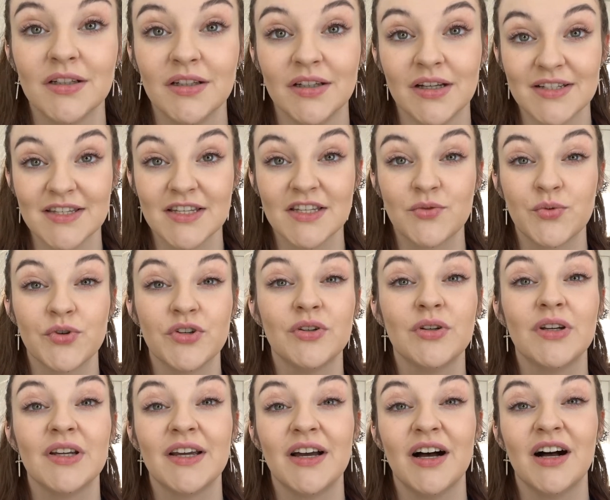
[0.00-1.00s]
Now since we're
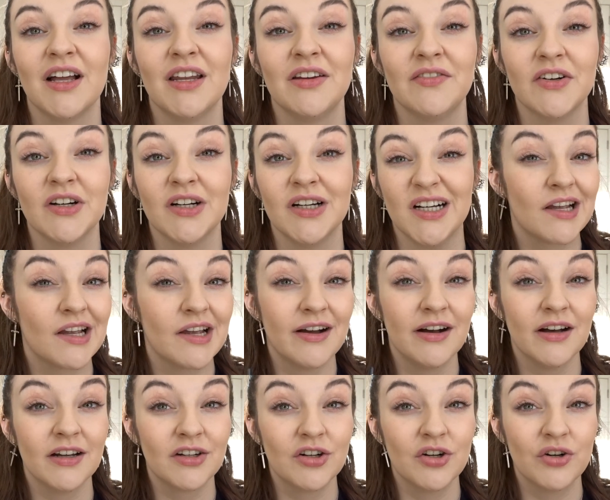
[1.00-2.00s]
doing kind of a
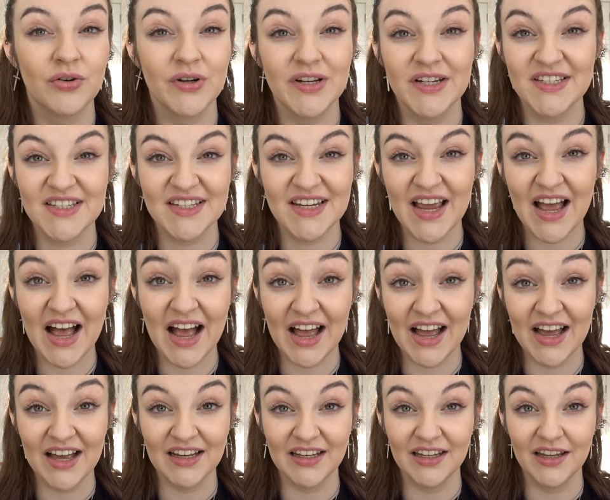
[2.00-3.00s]
cut crease
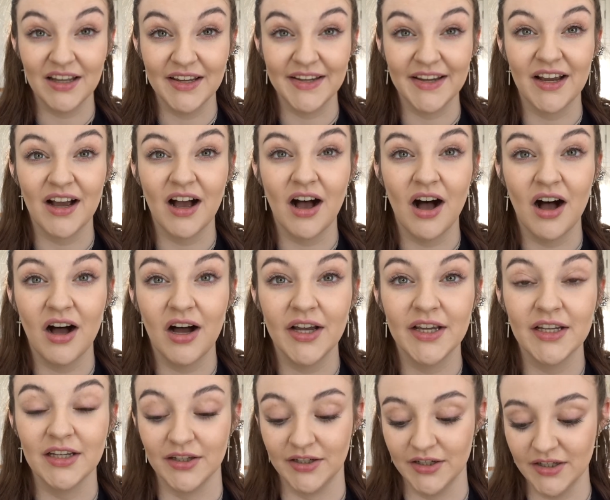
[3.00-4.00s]
cat-like
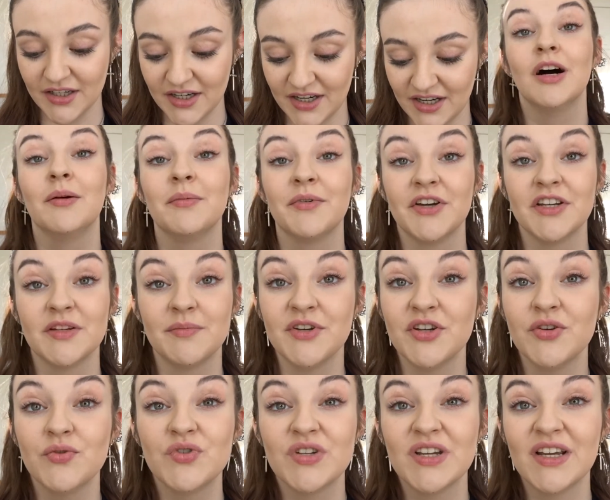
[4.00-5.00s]
eye look, I'm going to be
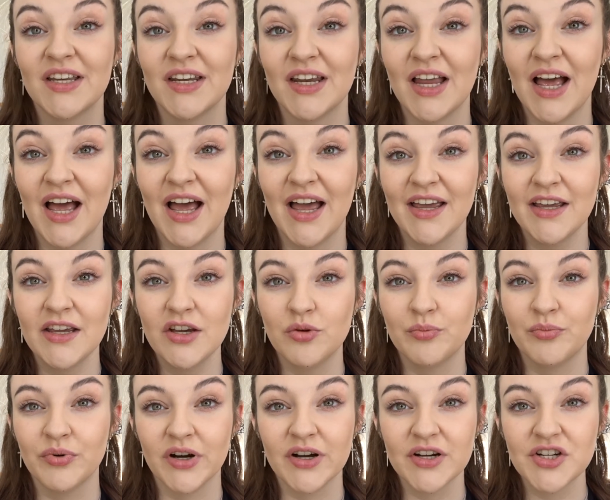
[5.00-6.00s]
using an angle
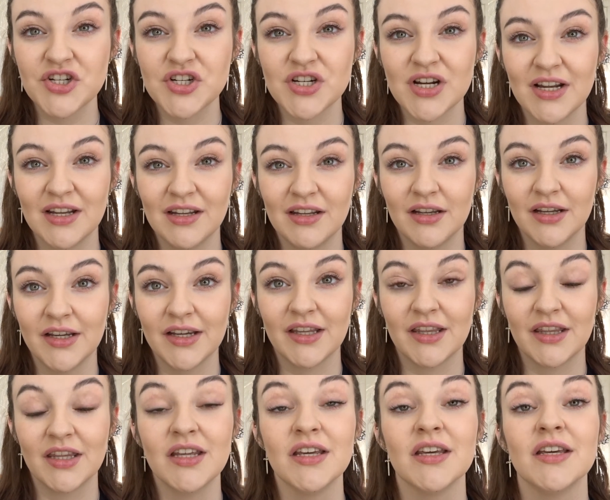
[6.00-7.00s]
brush
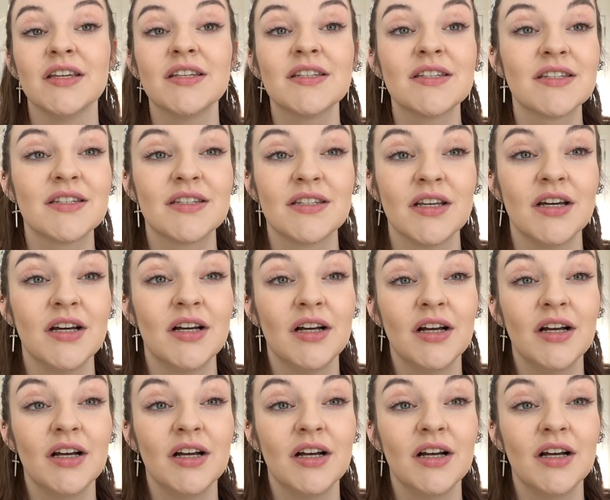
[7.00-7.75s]
like this.